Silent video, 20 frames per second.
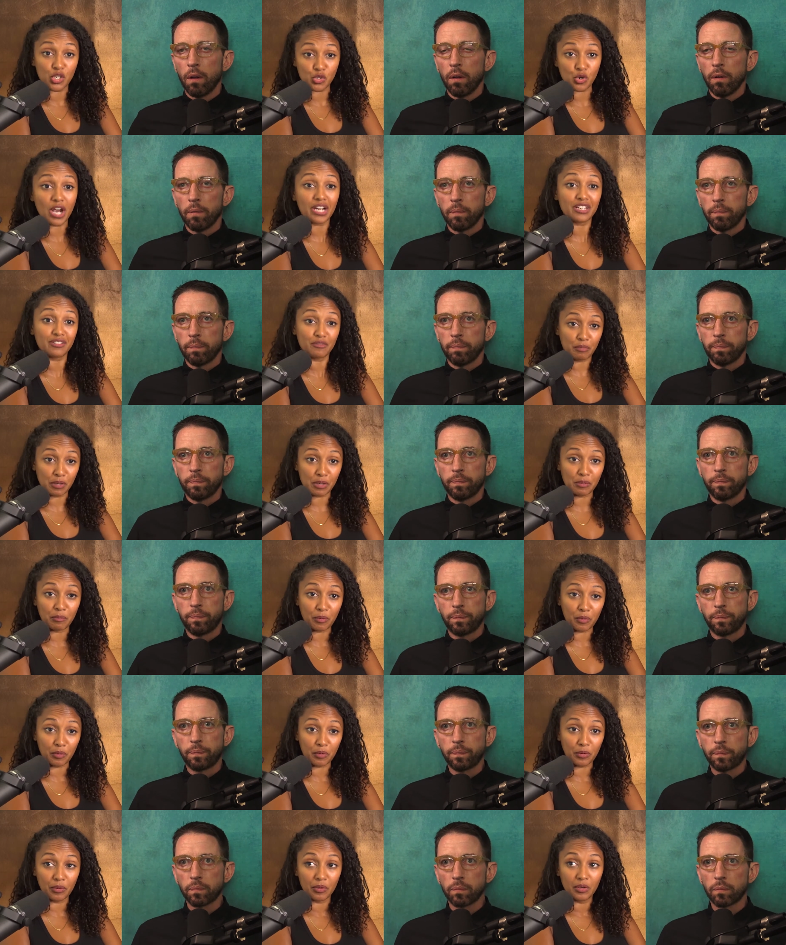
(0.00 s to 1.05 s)
Speaker 1: attractive
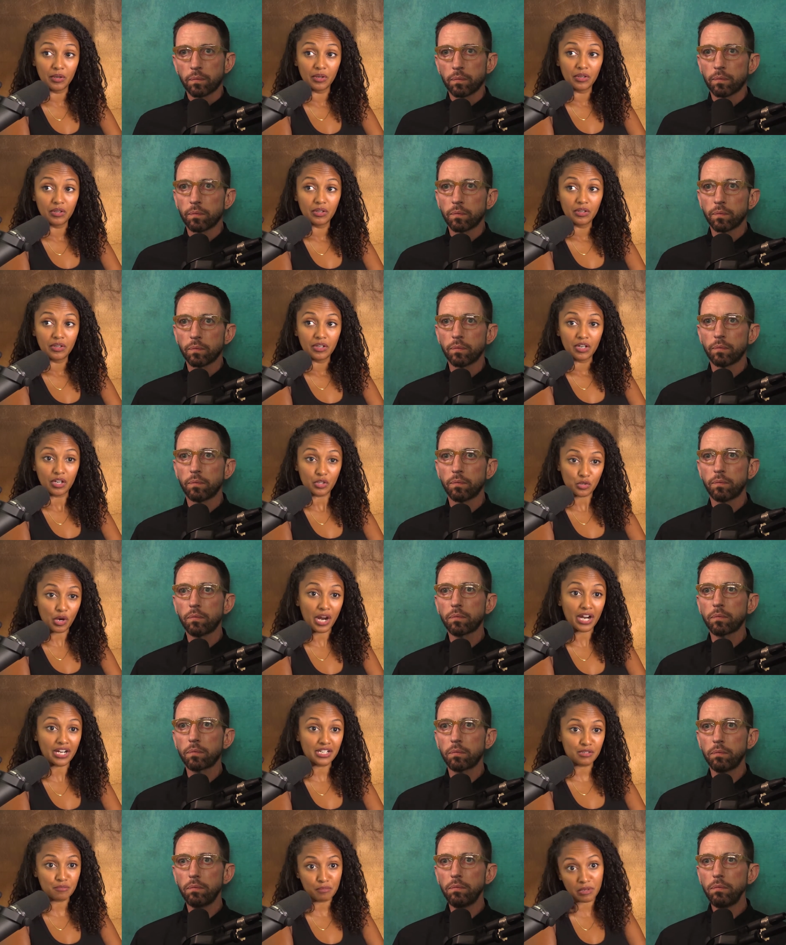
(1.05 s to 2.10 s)
people
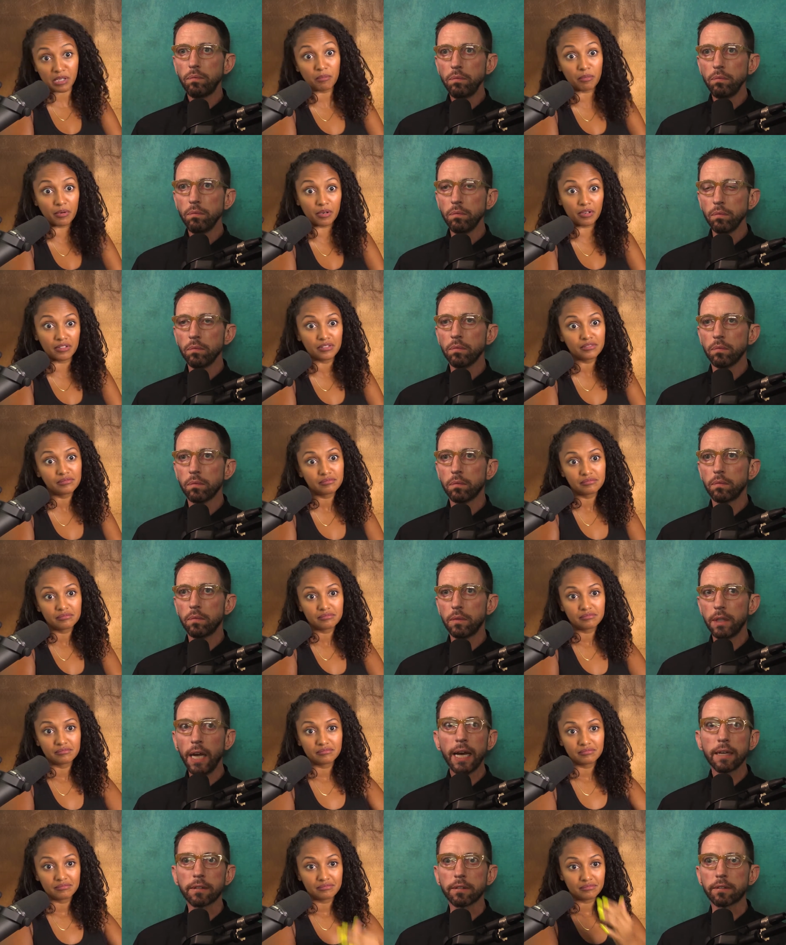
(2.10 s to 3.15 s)
attract people.
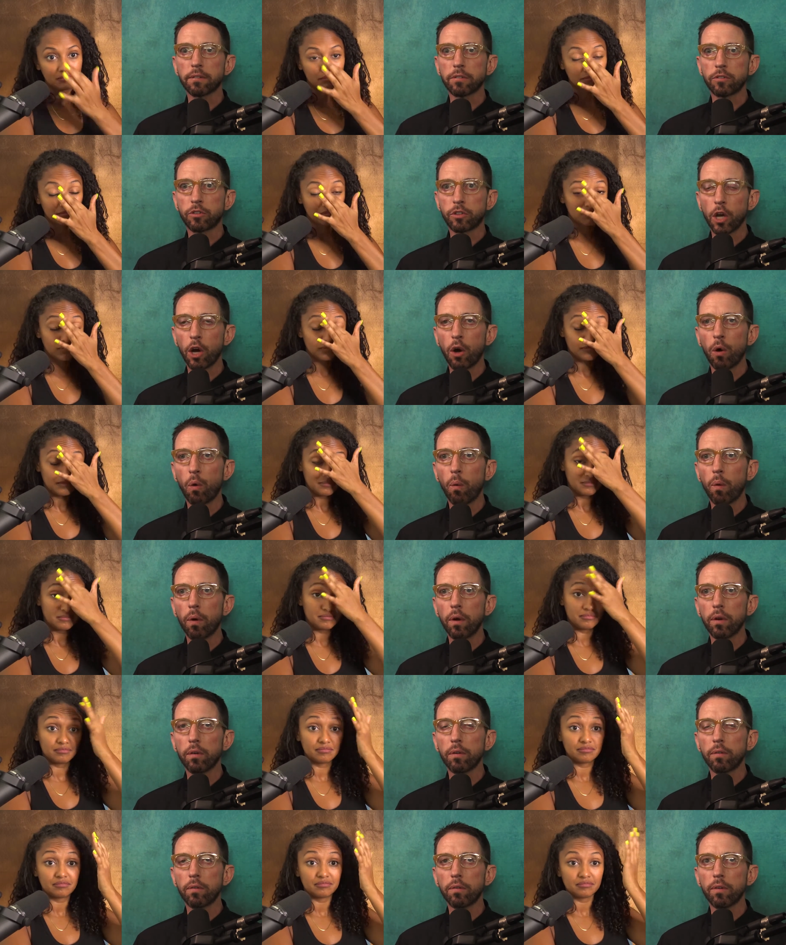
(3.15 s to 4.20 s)
Speaker 2: Yes. So,
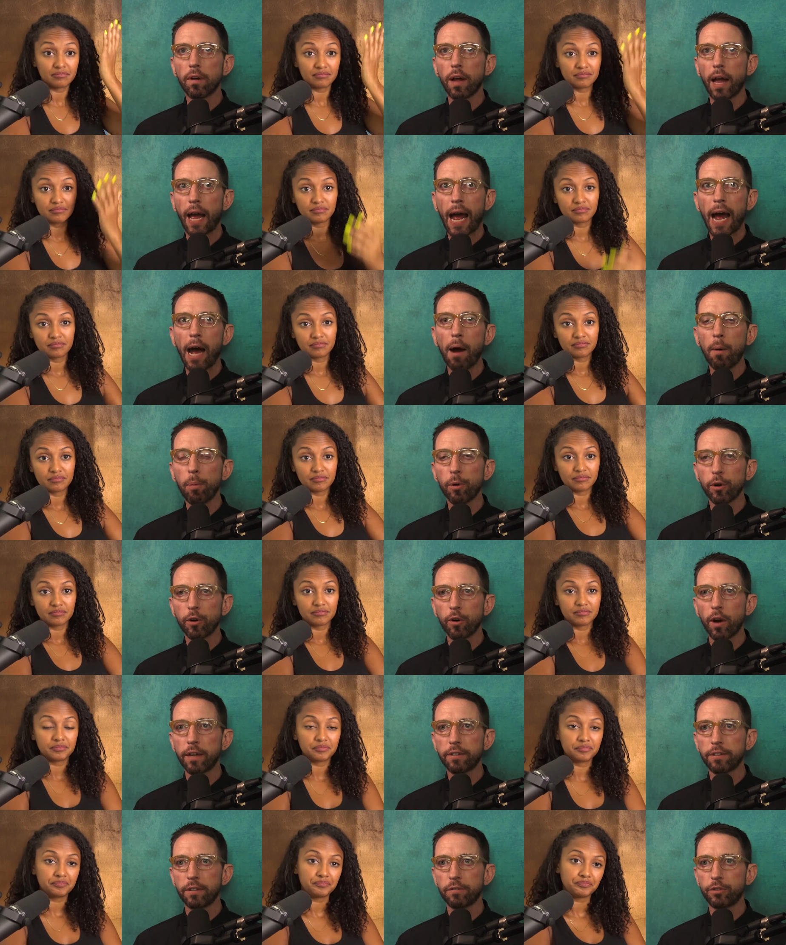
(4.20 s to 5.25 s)
how
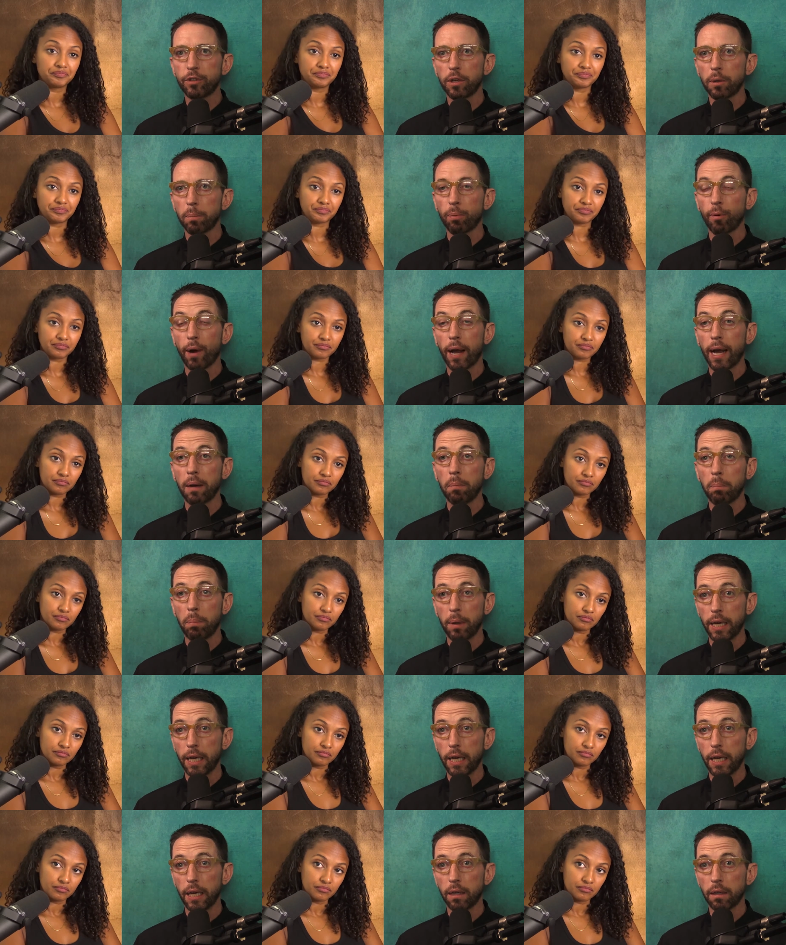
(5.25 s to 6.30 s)
progressive should a brand
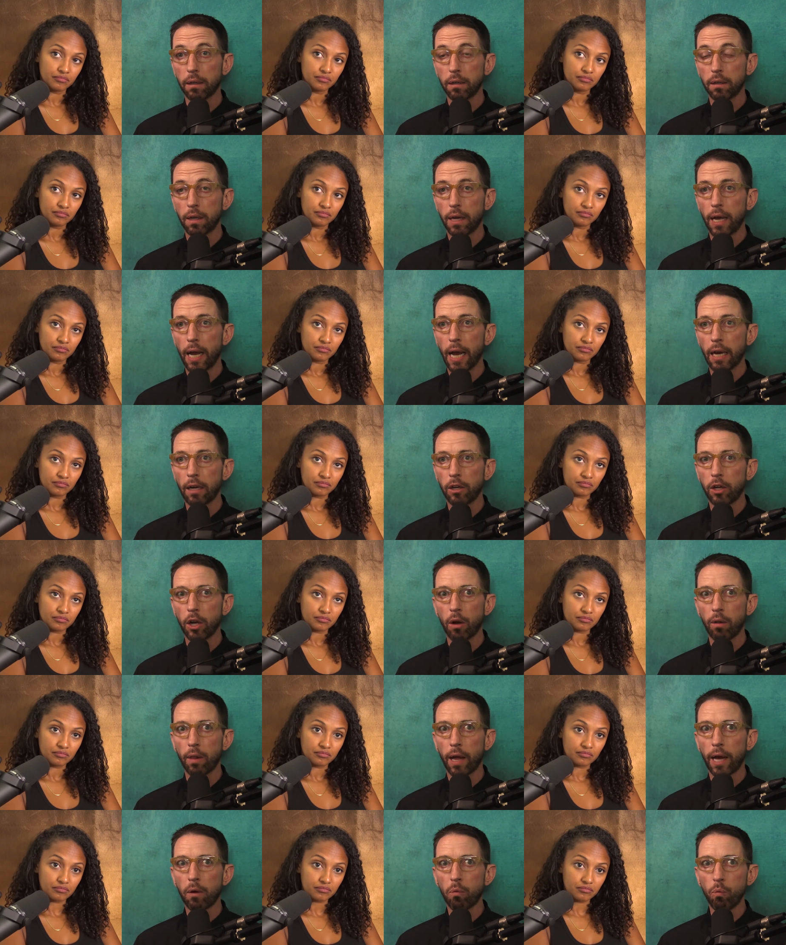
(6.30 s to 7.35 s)
be? And go
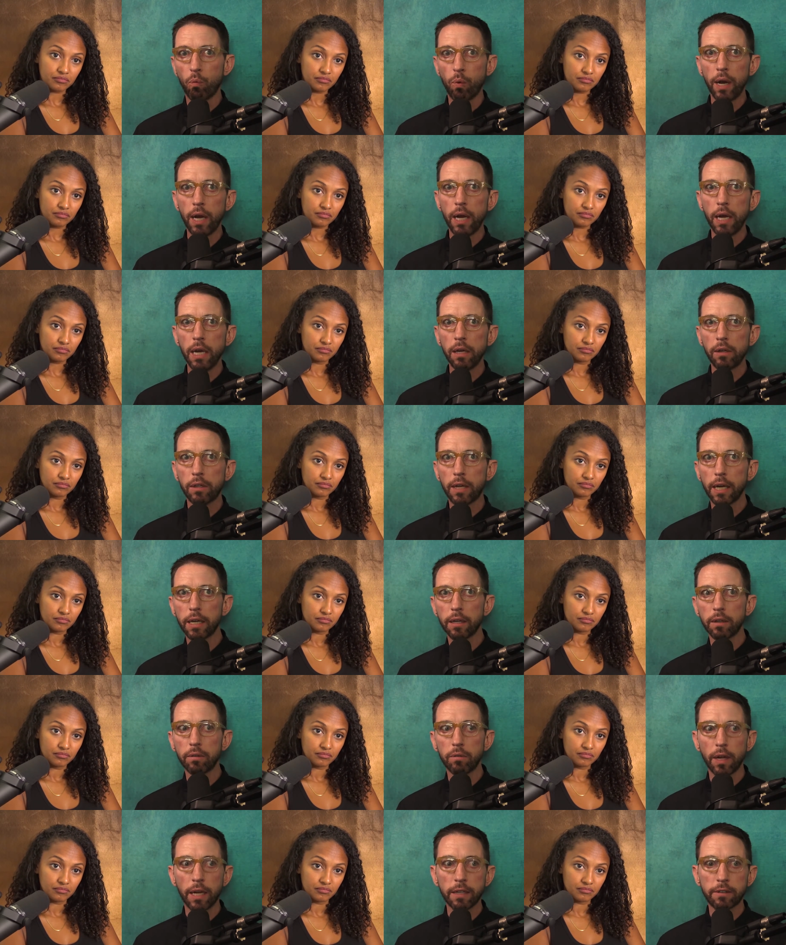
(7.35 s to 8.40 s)
like, we did
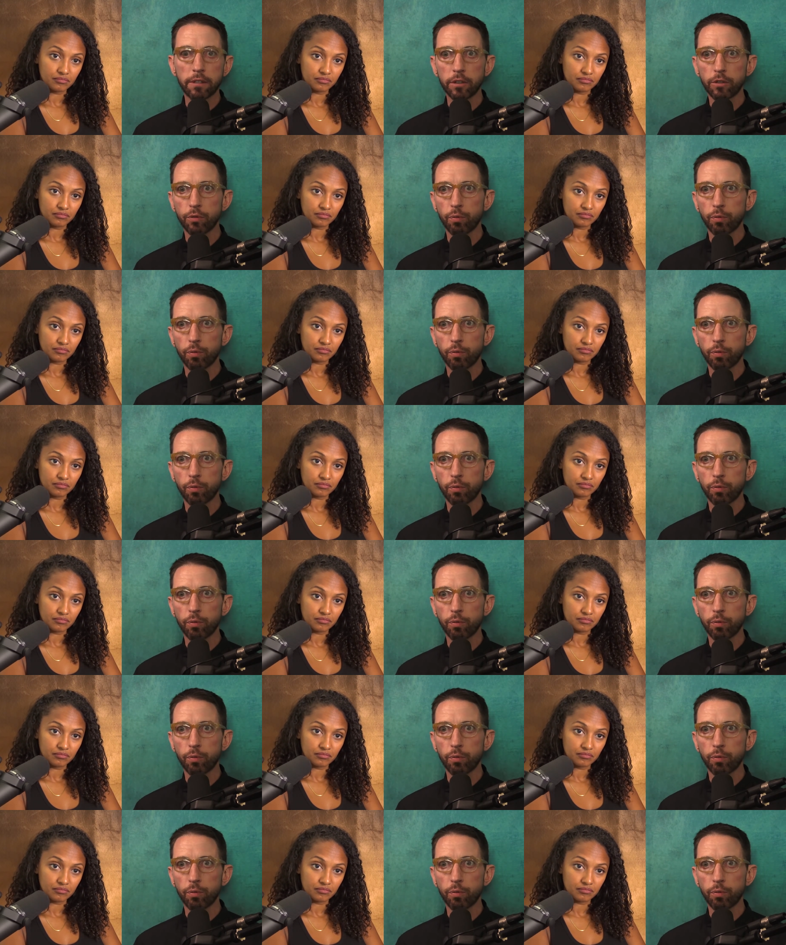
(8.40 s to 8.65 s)
it. It's a